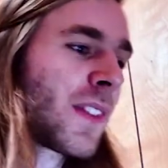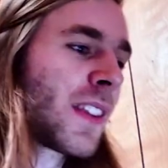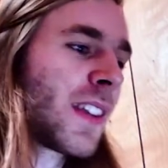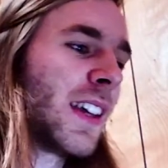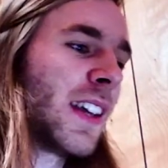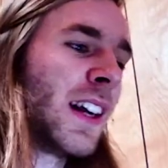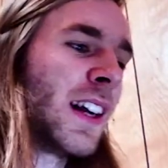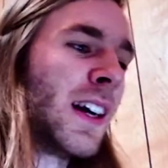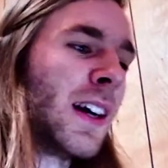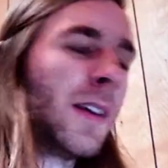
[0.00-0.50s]

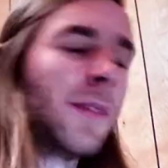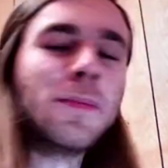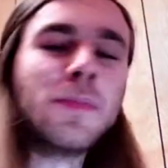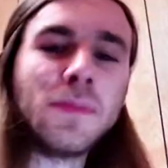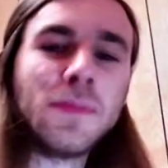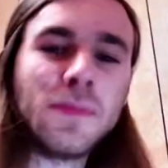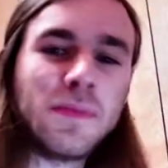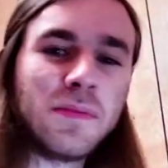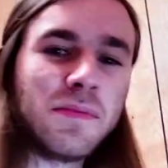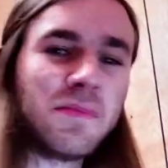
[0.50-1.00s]
Um,
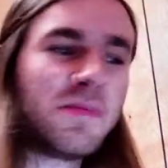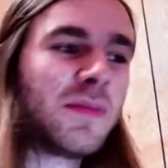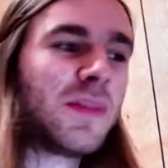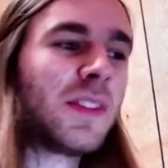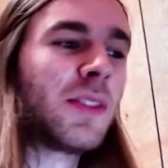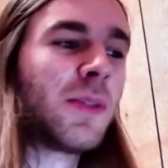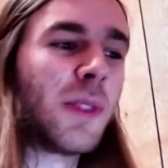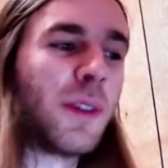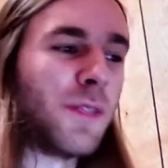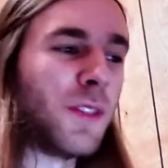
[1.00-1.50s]

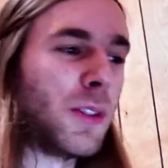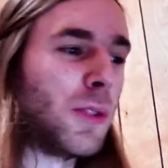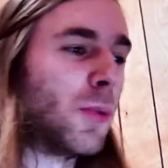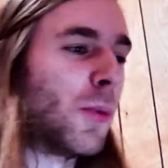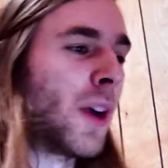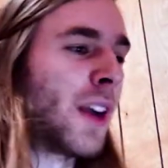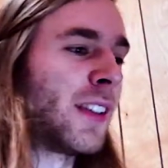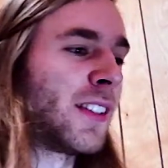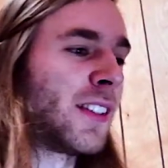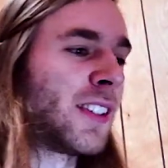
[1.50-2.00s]
if you
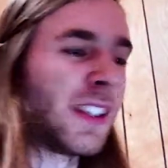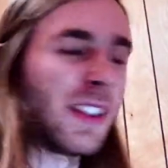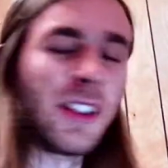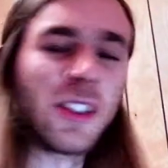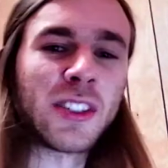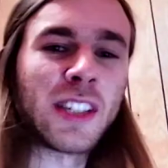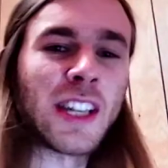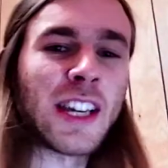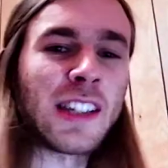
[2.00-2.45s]
went and looked at